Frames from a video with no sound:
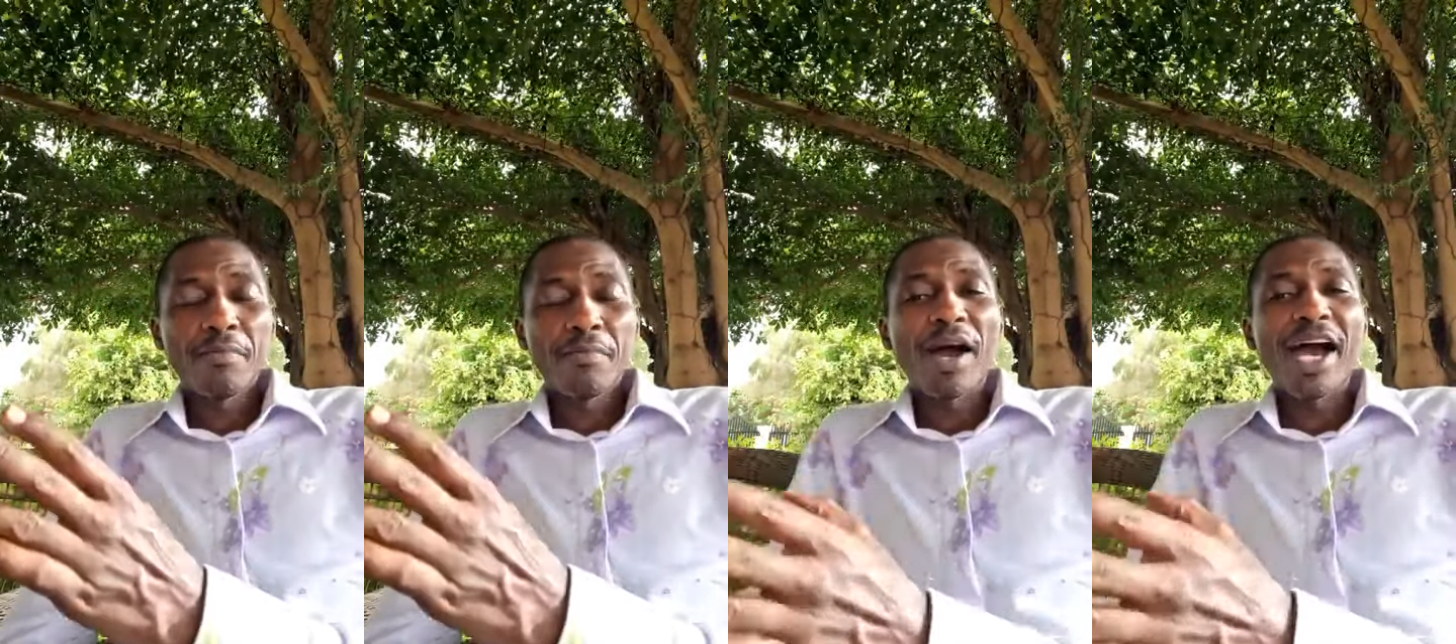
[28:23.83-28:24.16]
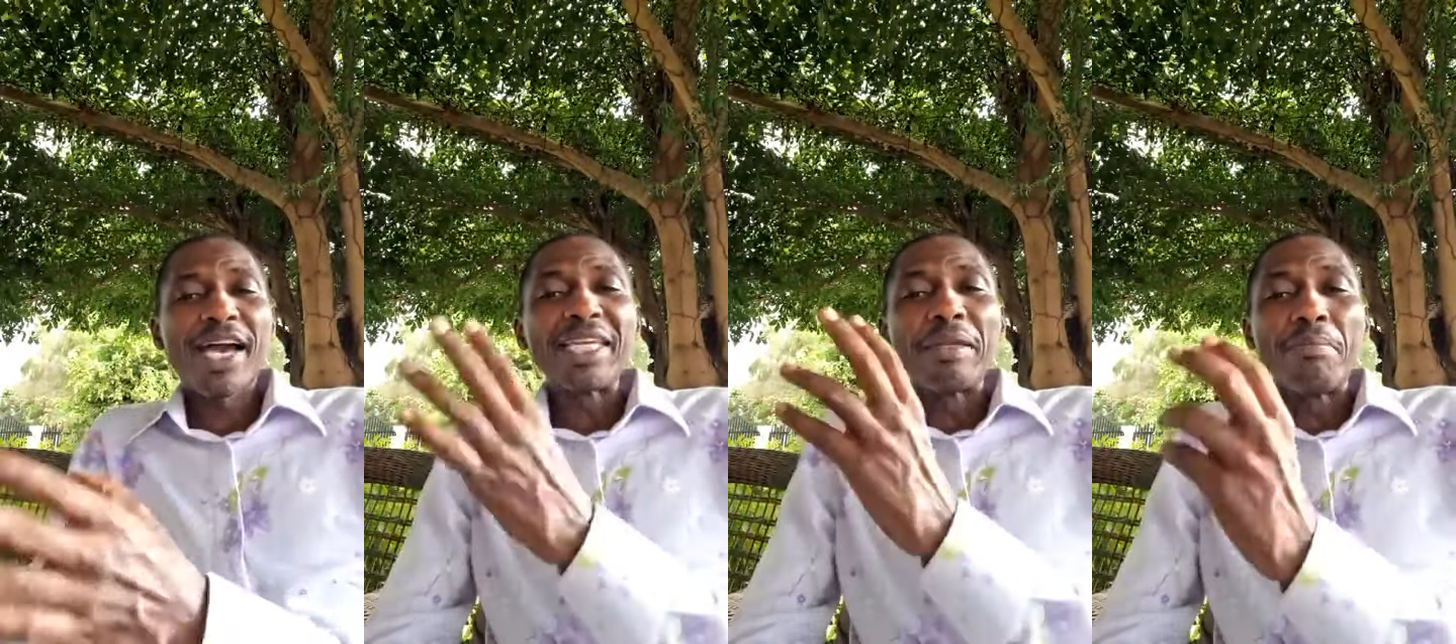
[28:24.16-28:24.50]

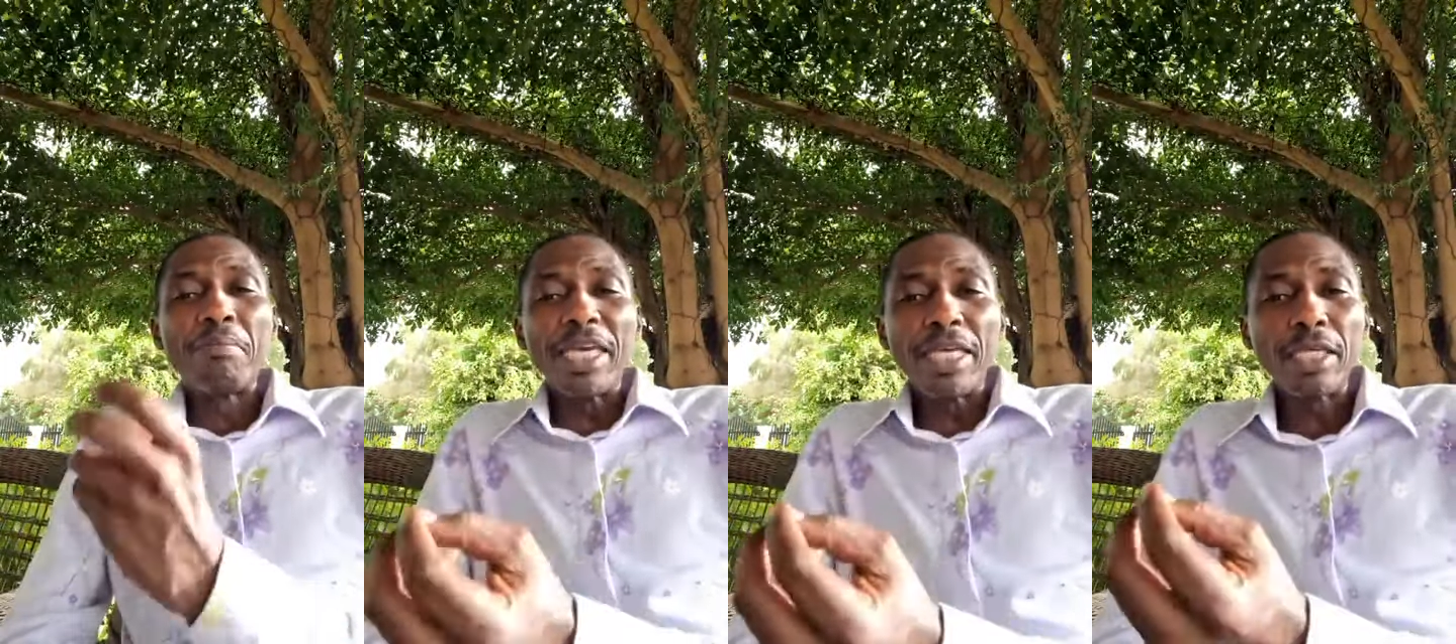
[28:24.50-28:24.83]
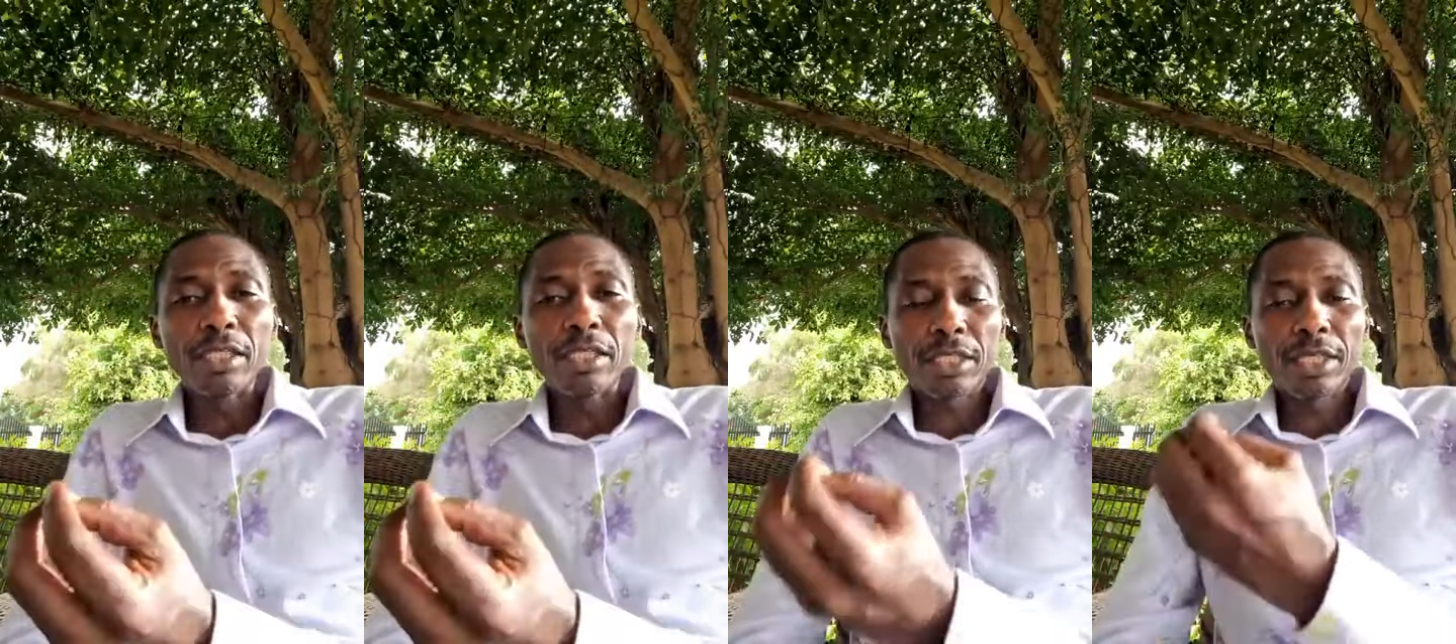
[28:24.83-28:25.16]
by the
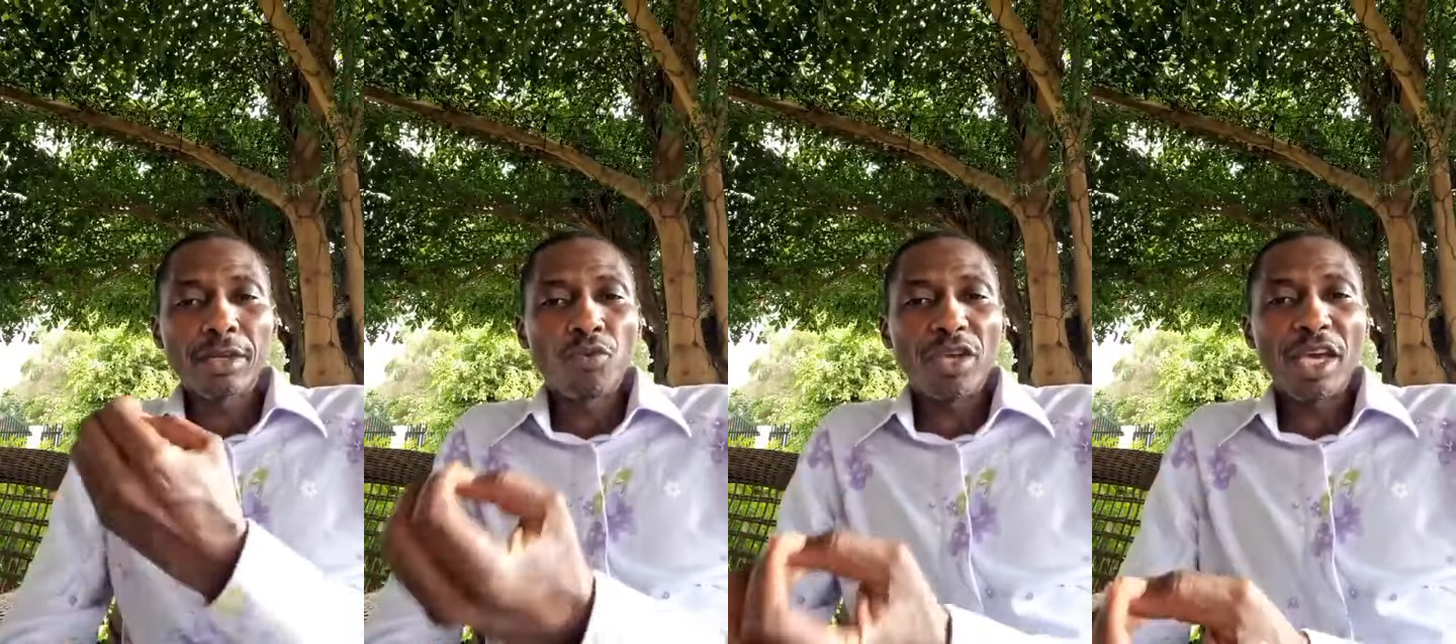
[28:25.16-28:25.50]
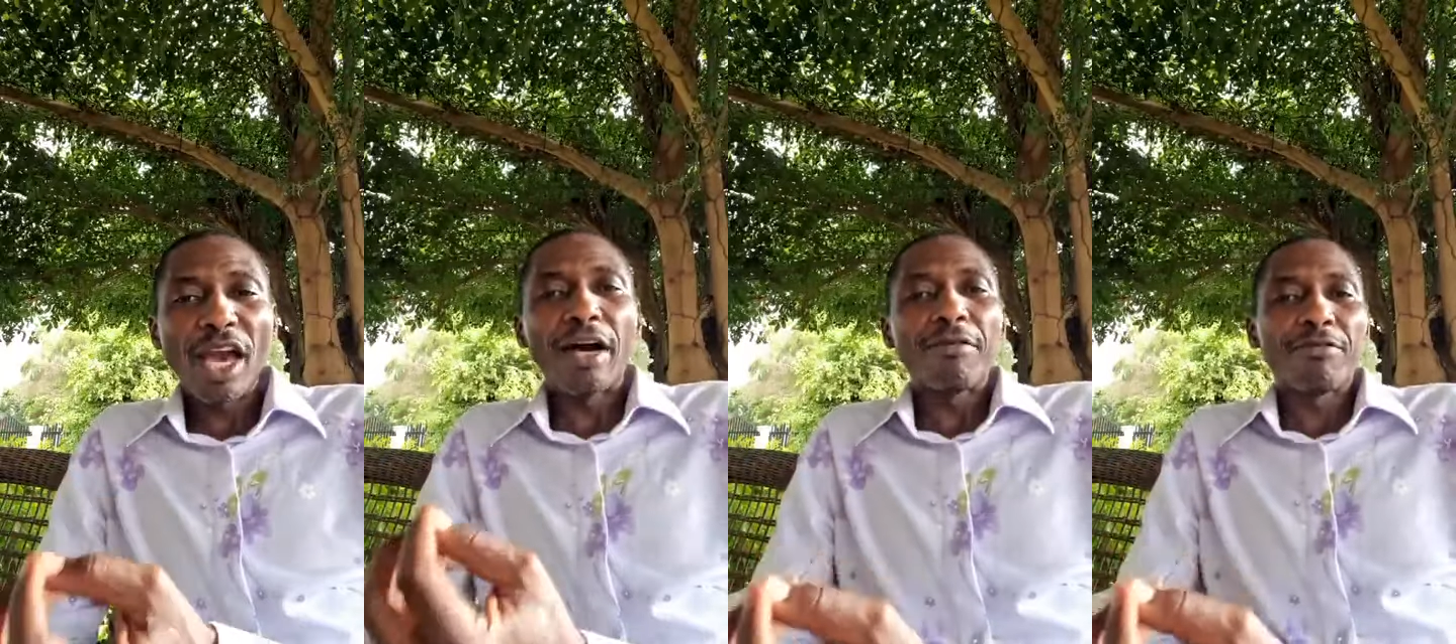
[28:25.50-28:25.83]
means that we
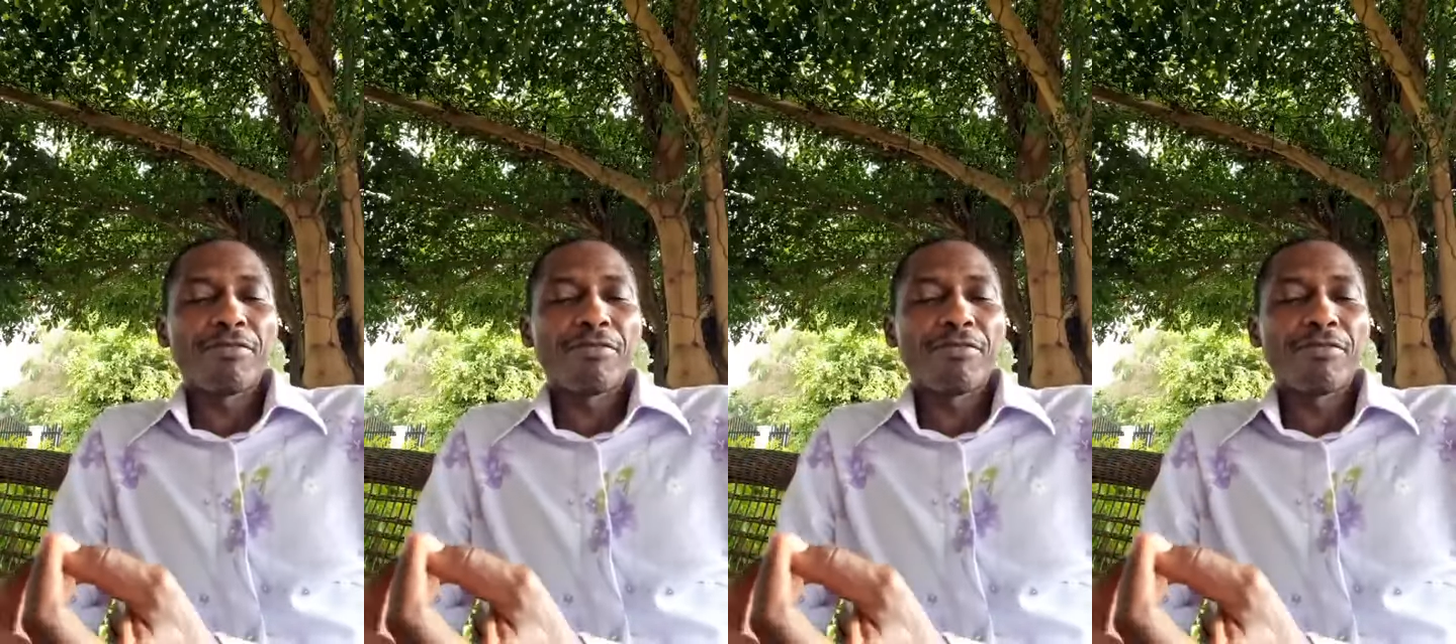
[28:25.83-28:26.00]
have.